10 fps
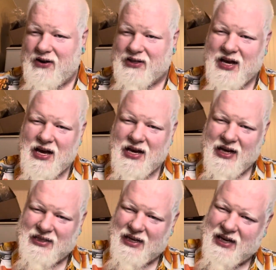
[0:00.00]
It's
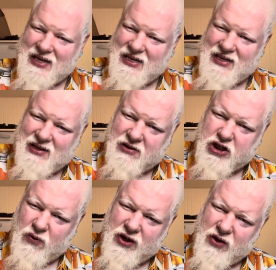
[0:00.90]
like
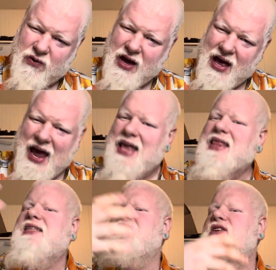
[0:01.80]
showing you, hey,
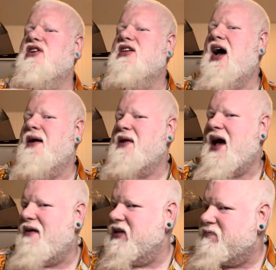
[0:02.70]
this is a good time to
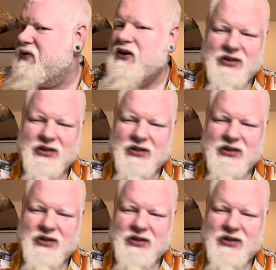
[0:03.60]
have this beer.